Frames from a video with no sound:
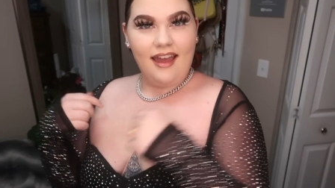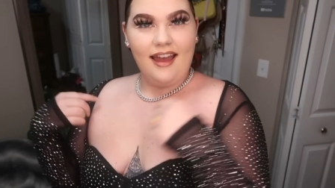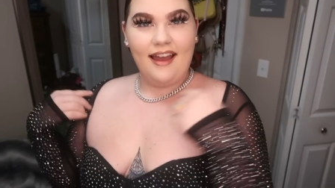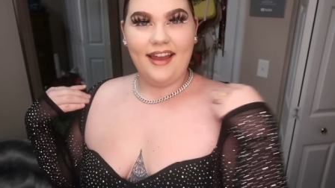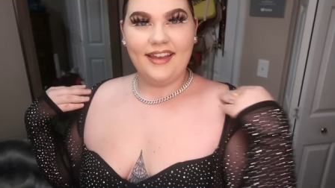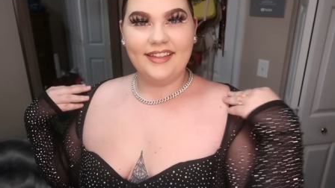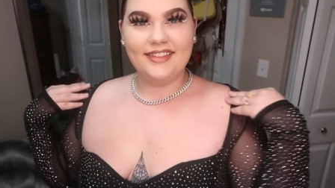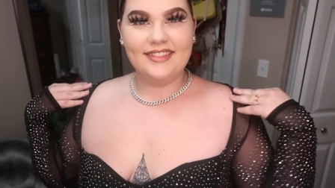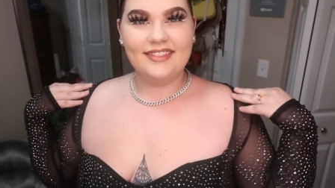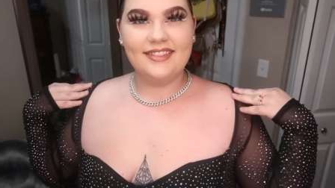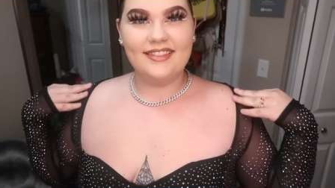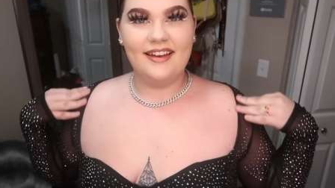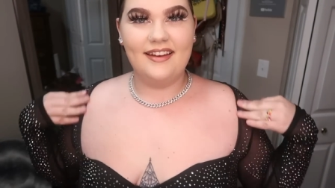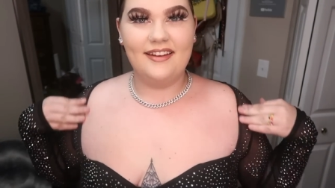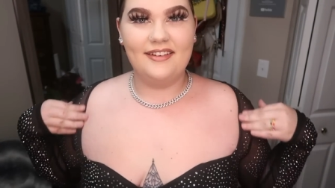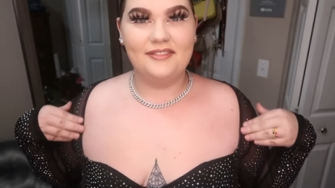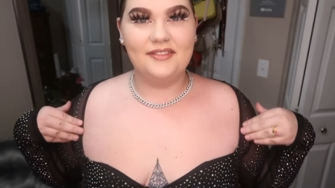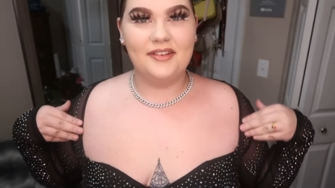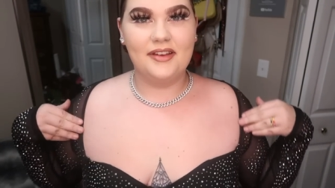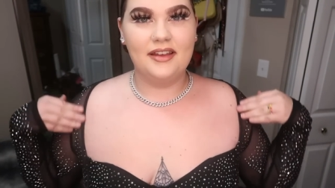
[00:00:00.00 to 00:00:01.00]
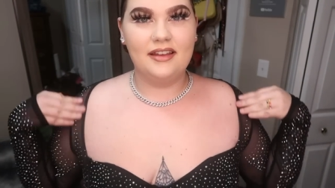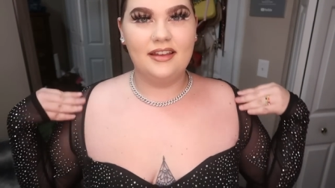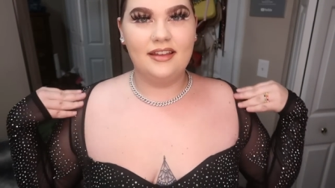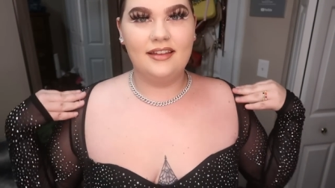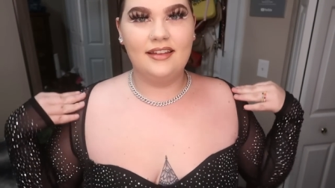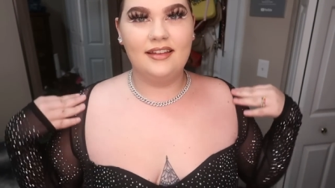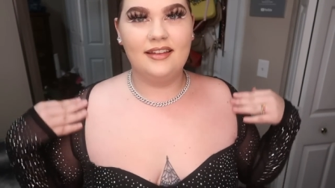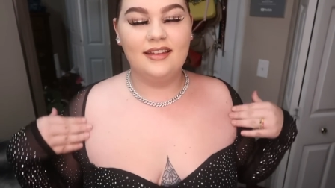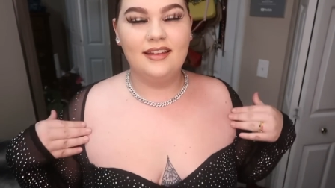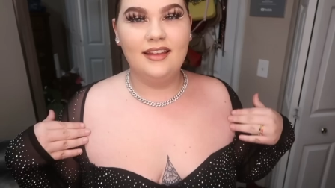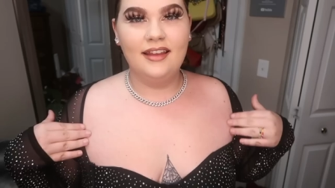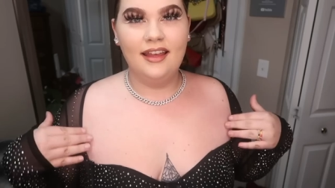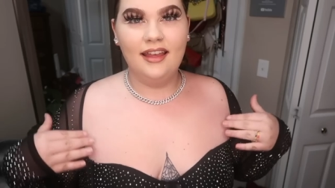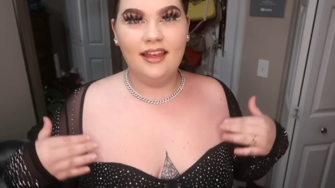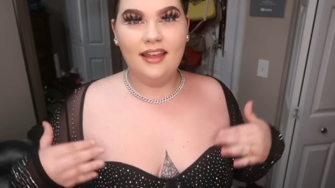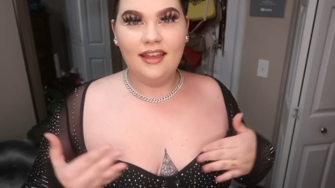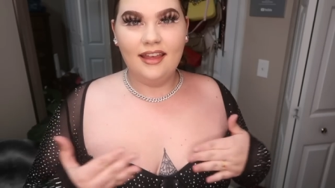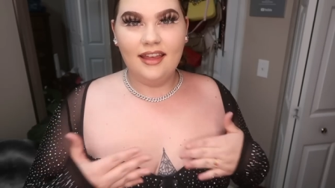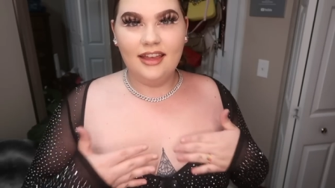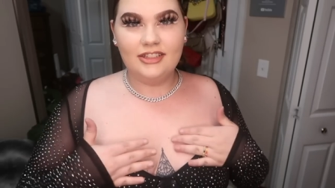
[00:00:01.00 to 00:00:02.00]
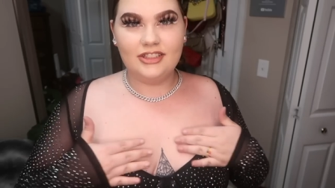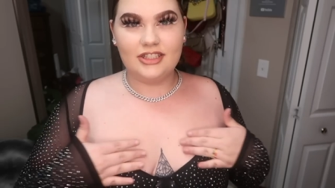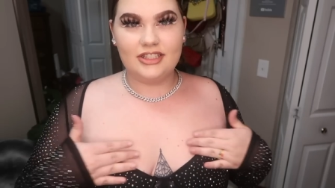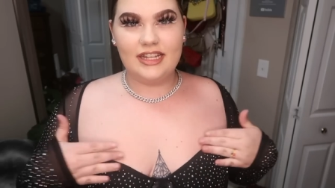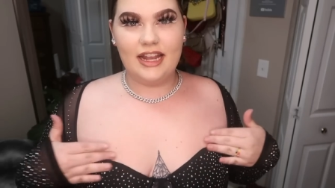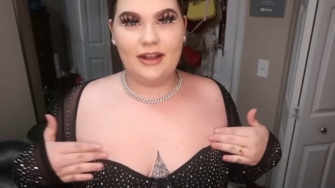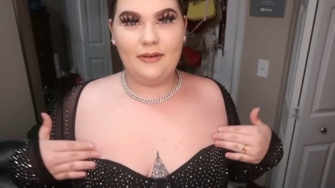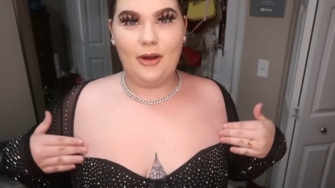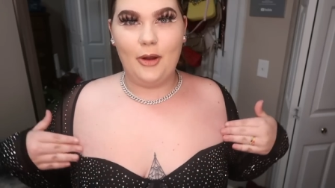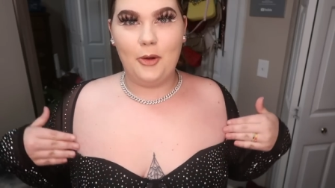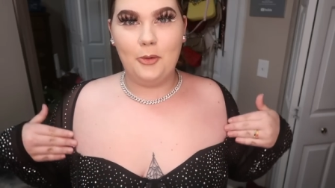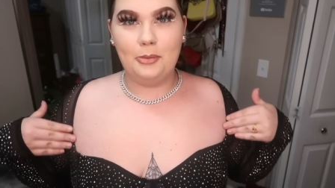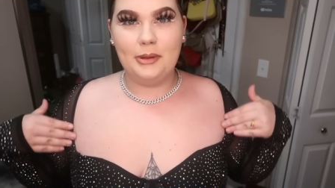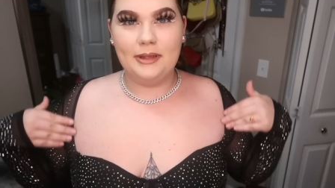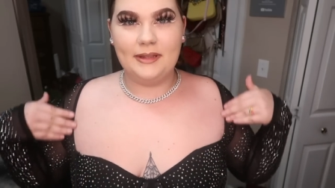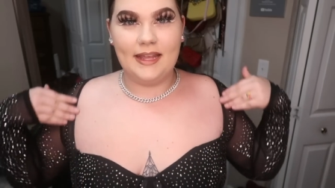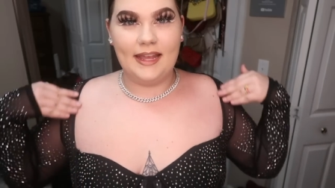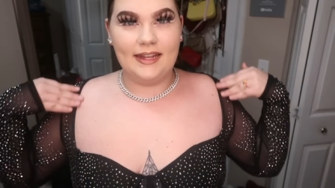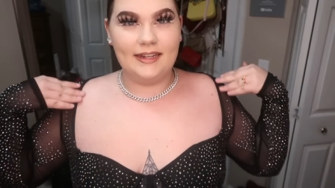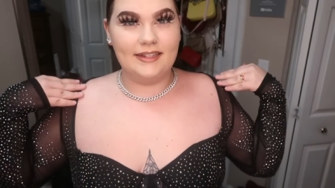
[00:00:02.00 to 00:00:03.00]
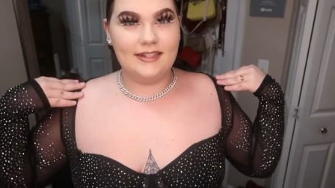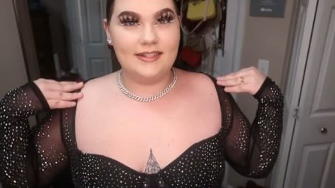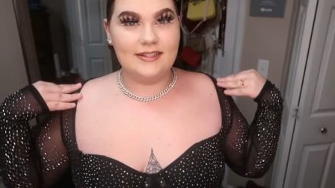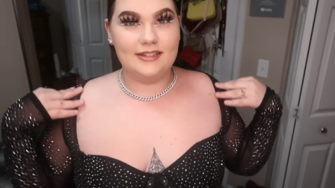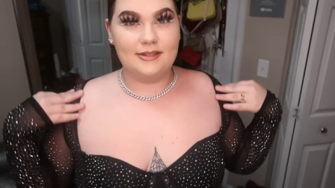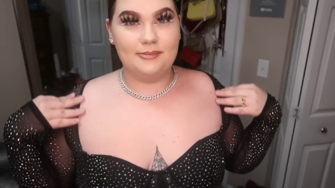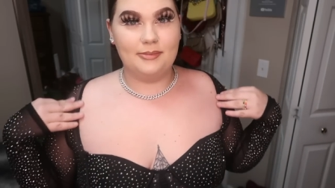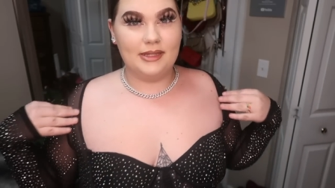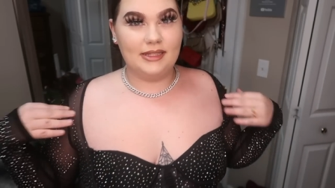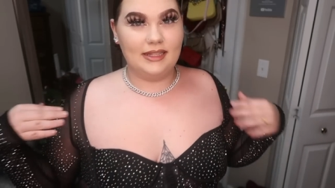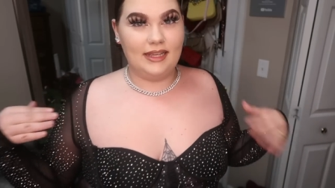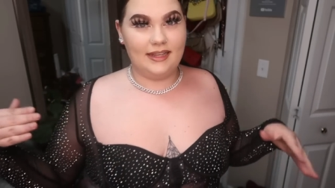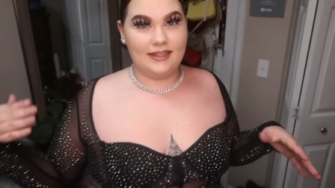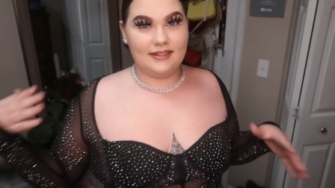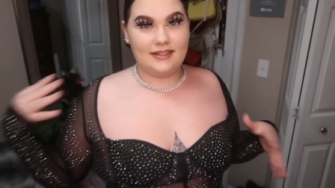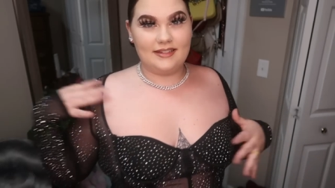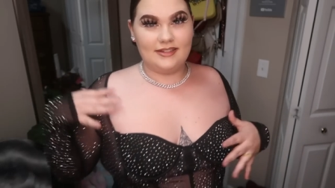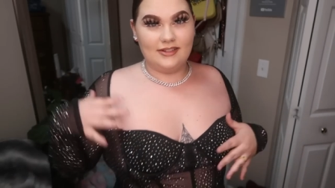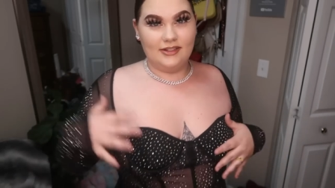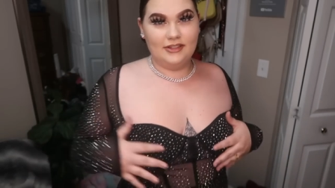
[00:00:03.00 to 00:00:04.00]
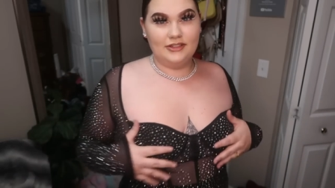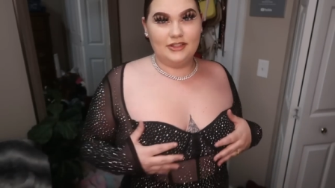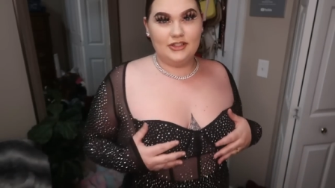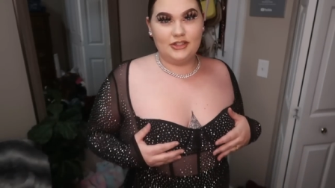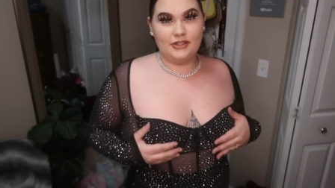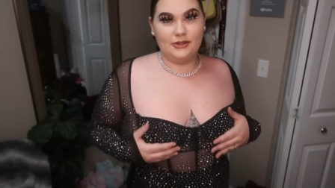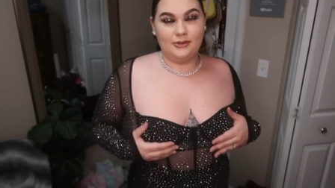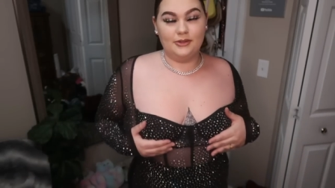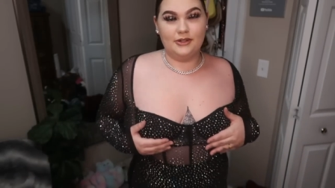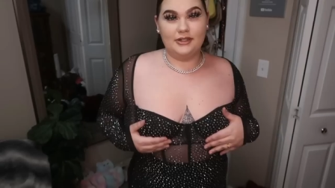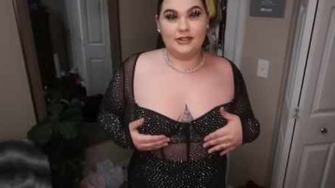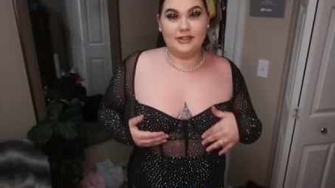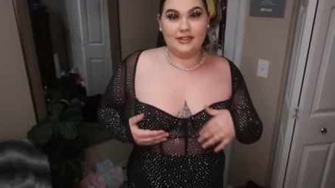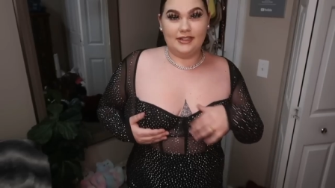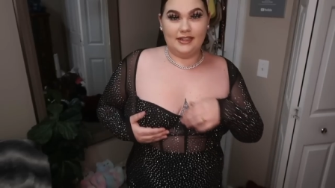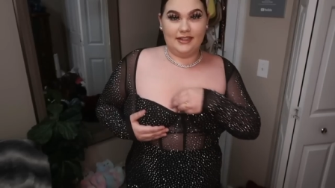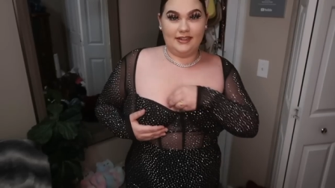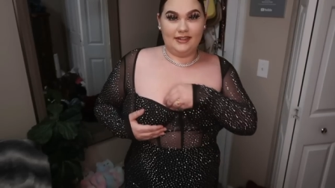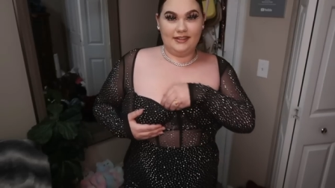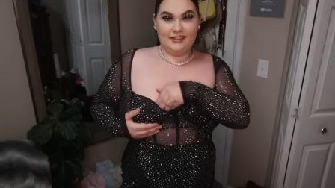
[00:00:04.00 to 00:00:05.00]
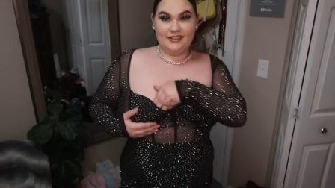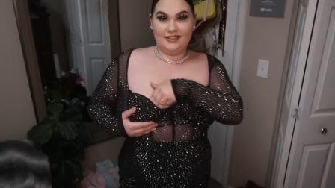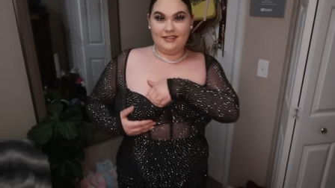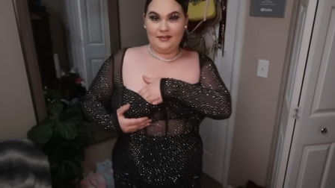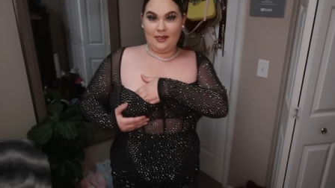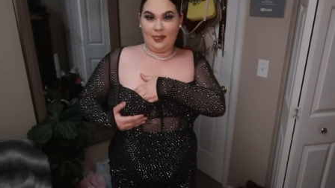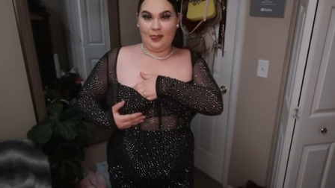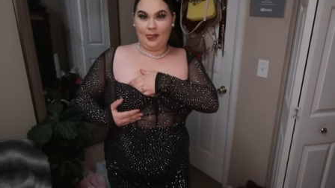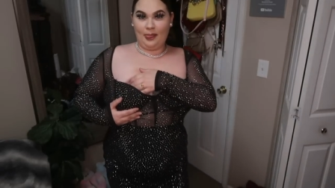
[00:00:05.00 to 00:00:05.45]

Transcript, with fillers: I love just how open that is, but like it's still on the shoulder. Like